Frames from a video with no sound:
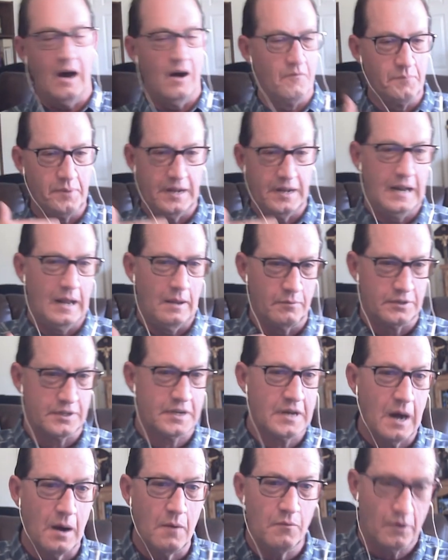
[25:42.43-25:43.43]
of being
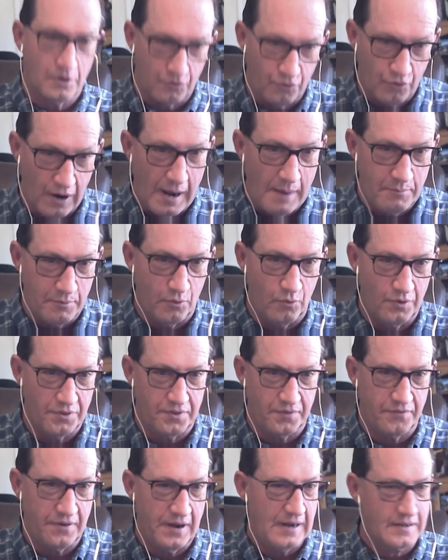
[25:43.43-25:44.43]
able to come
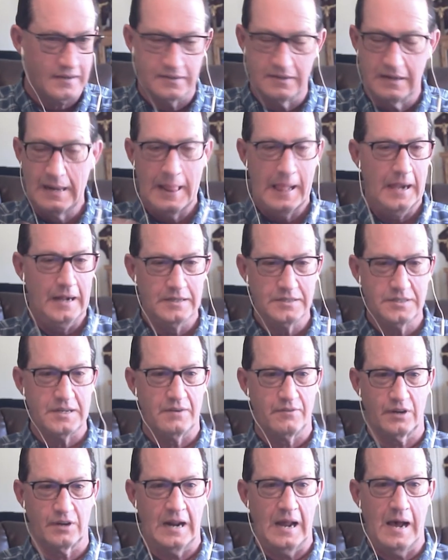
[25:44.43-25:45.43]
grapple with the fact that
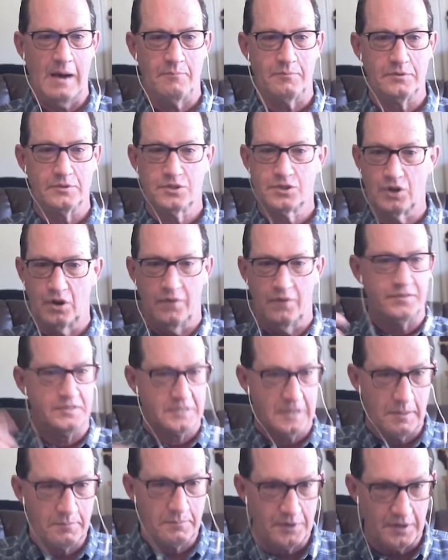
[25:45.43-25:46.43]
it's never going to happen.
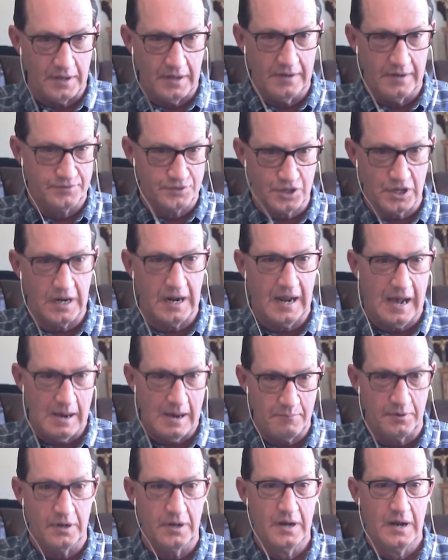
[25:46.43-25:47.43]
So if it's up to, if it's going
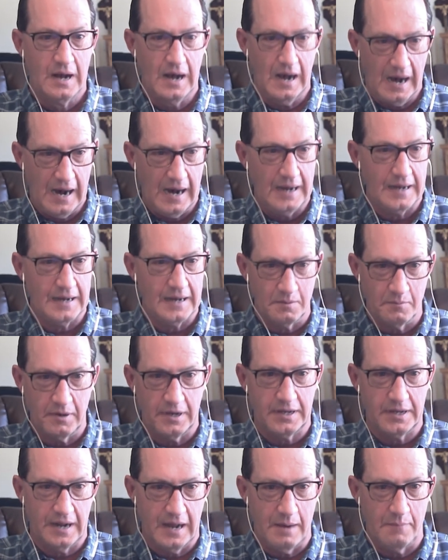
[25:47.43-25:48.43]
to happen, I
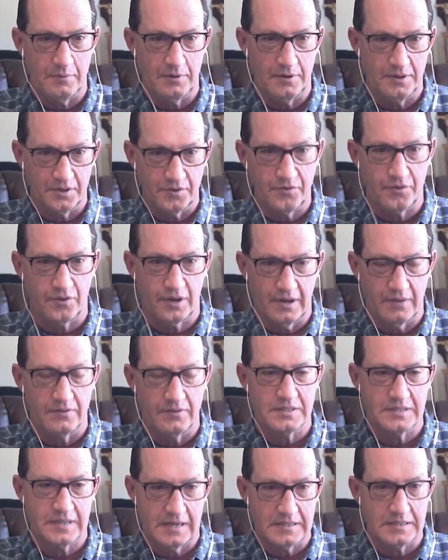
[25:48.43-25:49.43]
got to make it happen. This
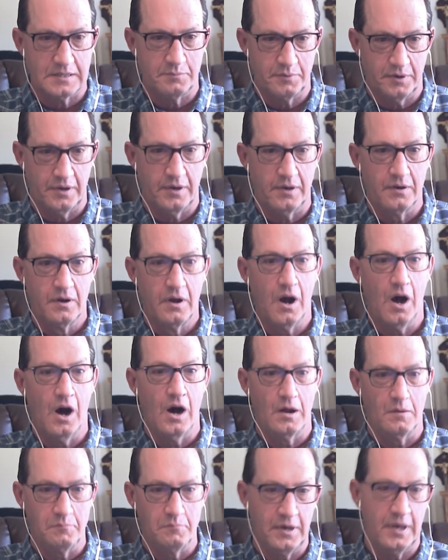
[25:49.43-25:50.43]
forgiveness has to be
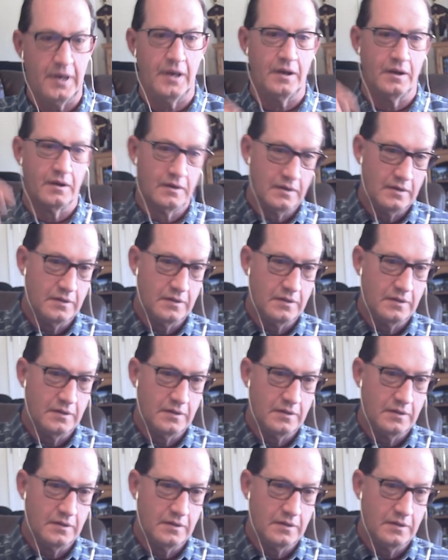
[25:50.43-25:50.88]
on me,